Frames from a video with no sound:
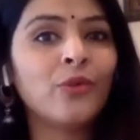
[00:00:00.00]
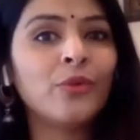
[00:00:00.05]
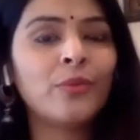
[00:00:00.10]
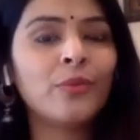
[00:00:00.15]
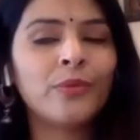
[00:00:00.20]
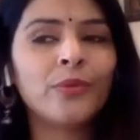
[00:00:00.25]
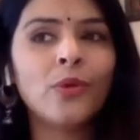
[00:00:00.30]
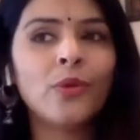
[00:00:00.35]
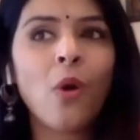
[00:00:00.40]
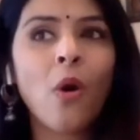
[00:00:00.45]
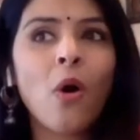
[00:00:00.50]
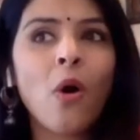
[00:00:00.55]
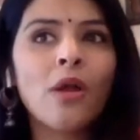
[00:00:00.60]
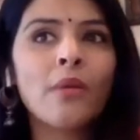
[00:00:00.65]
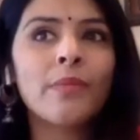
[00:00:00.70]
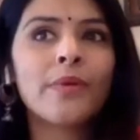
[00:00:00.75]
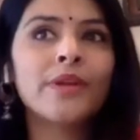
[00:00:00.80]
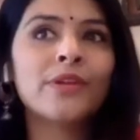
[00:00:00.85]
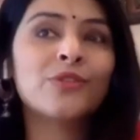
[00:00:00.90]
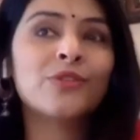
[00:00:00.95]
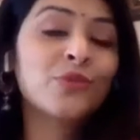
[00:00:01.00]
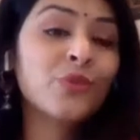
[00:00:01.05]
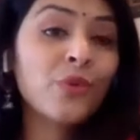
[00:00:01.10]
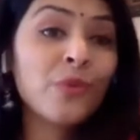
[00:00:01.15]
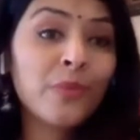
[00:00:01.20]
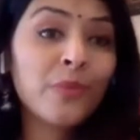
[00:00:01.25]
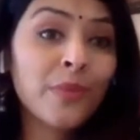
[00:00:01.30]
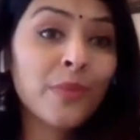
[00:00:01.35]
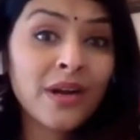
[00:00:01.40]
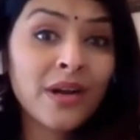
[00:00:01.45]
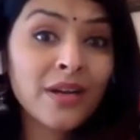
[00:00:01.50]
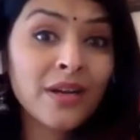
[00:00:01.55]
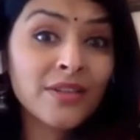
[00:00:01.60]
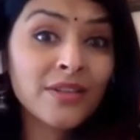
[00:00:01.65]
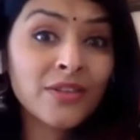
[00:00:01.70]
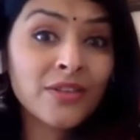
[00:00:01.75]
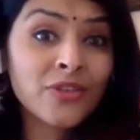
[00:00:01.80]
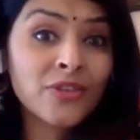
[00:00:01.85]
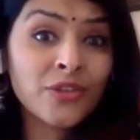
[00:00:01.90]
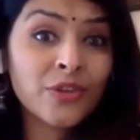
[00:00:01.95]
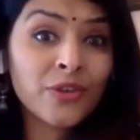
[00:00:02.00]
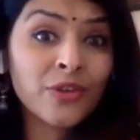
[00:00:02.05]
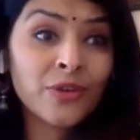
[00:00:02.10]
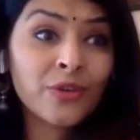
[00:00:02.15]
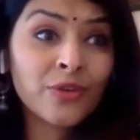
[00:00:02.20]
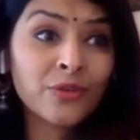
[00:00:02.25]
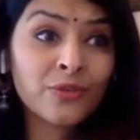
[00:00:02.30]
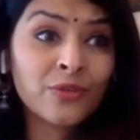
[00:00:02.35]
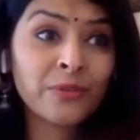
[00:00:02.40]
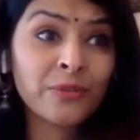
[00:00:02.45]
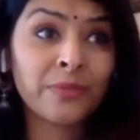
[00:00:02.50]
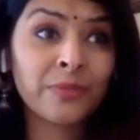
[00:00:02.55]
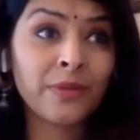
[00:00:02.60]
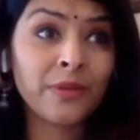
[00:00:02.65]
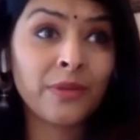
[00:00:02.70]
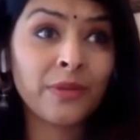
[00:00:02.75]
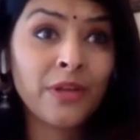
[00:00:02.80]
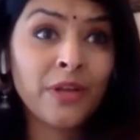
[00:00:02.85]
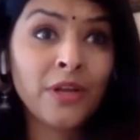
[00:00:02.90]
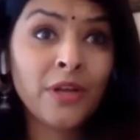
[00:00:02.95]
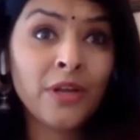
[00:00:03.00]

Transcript: You, you all bring so much, you know, to the, uh,